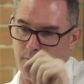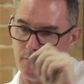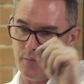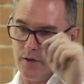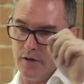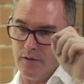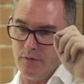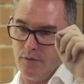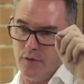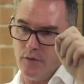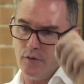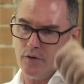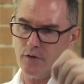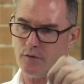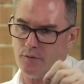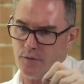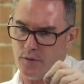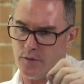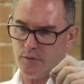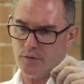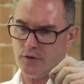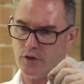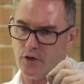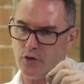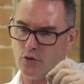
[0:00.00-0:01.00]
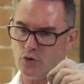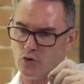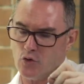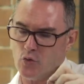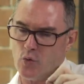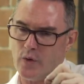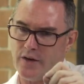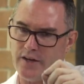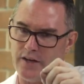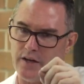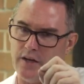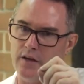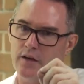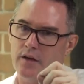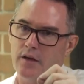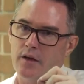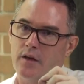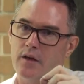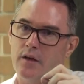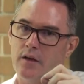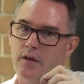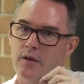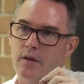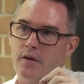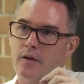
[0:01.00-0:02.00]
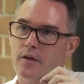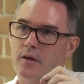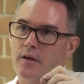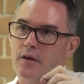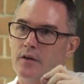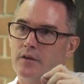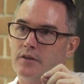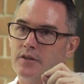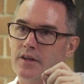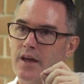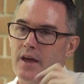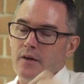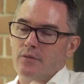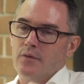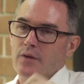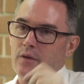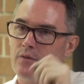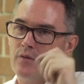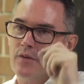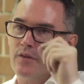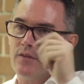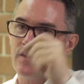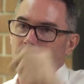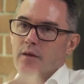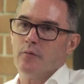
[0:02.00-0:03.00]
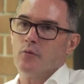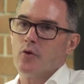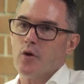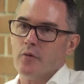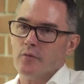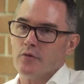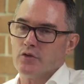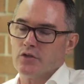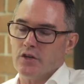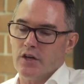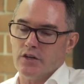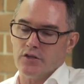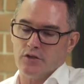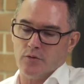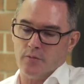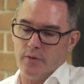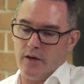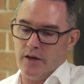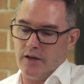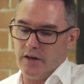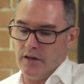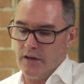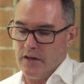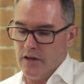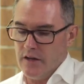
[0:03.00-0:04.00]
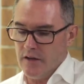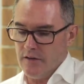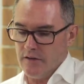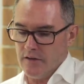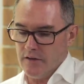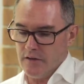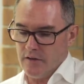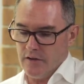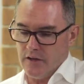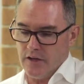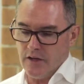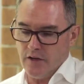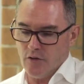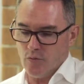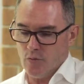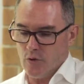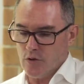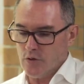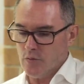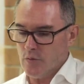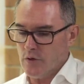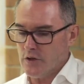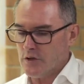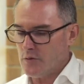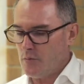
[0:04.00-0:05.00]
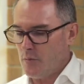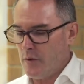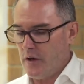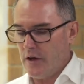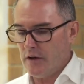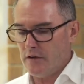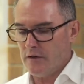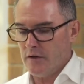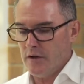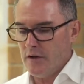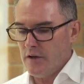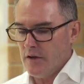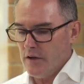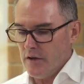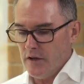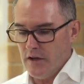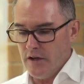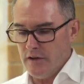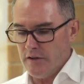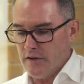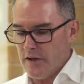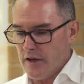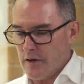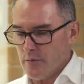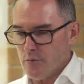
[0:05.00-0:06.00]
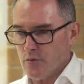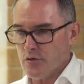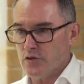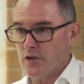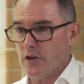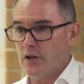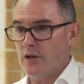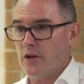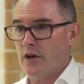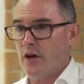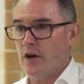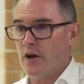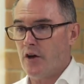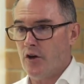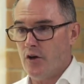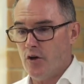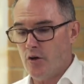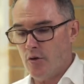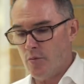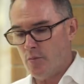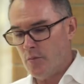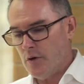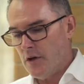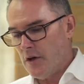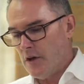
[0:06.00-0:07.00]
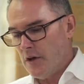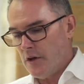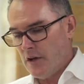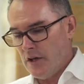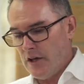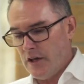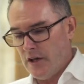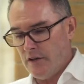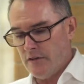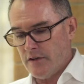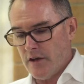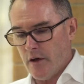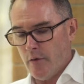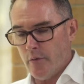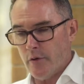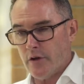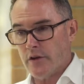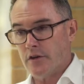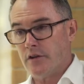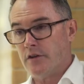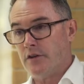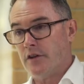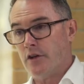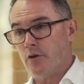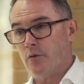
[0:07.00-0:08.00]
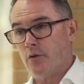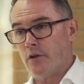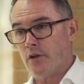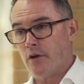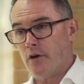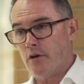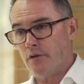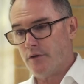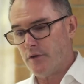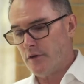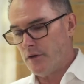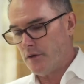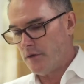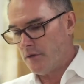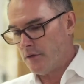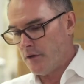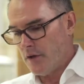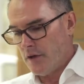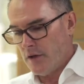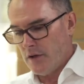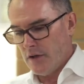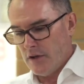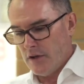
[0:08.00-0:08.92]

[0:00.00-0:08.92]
But if you've got 15 or 20, to have the same conversation about here's what to expect, here's how to present your home, here's how we're going to deal with offers,